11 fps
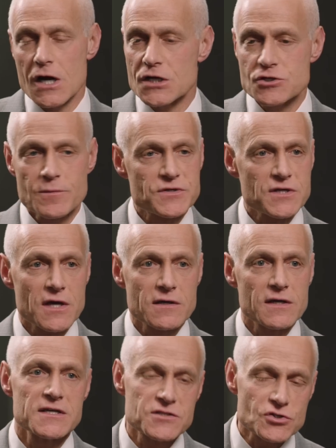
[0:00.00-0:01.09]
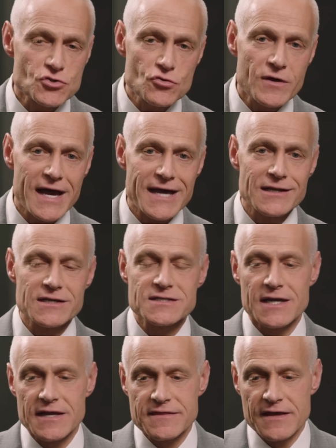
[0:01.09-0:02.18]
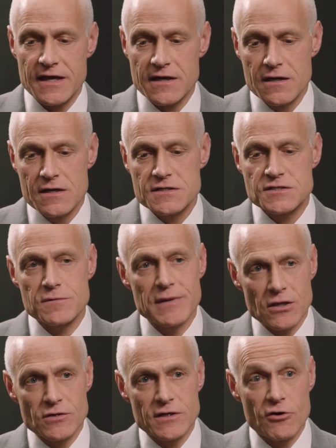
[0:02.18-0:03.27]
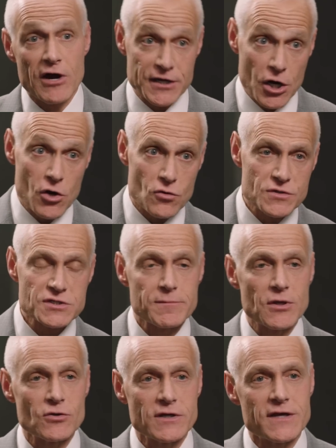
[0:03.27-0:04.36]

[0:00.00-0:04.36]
100%. It is the true catalyst, and I think stability, or I know stability,